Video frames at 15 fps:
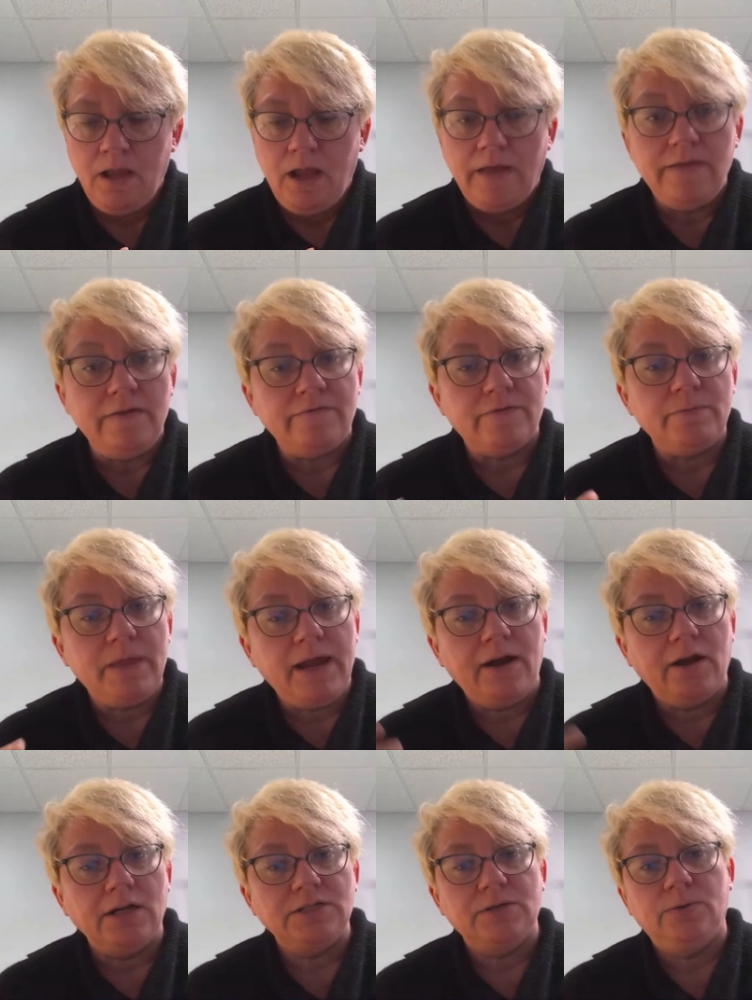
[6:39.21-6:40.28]
And then from
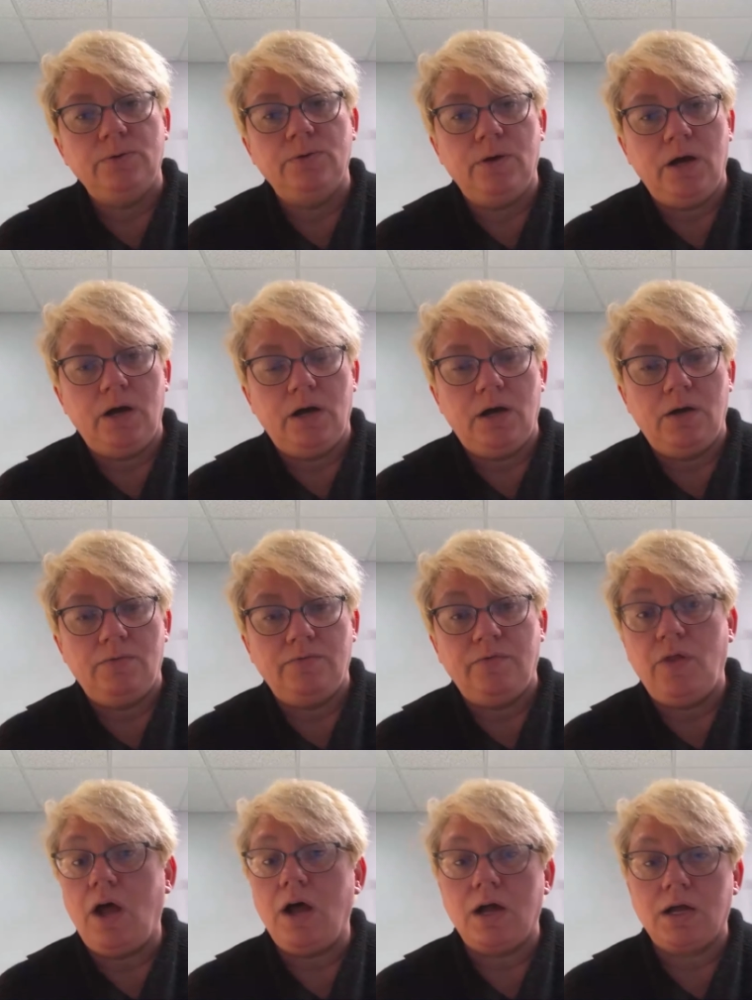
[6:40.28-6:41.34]
there into a
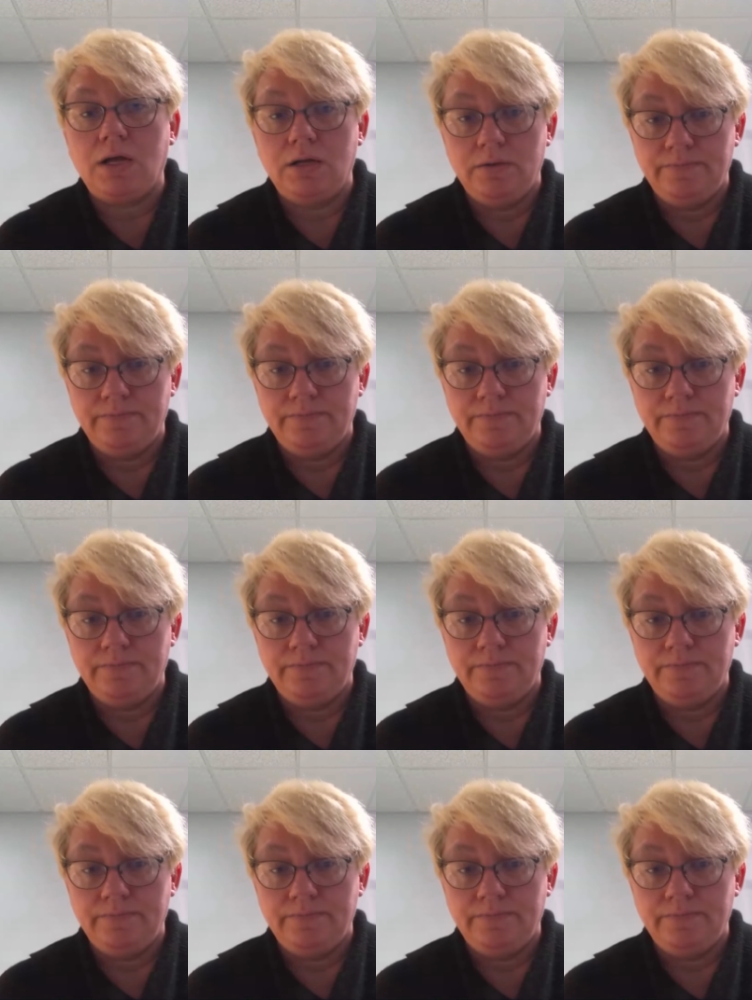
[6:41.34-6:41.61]
flock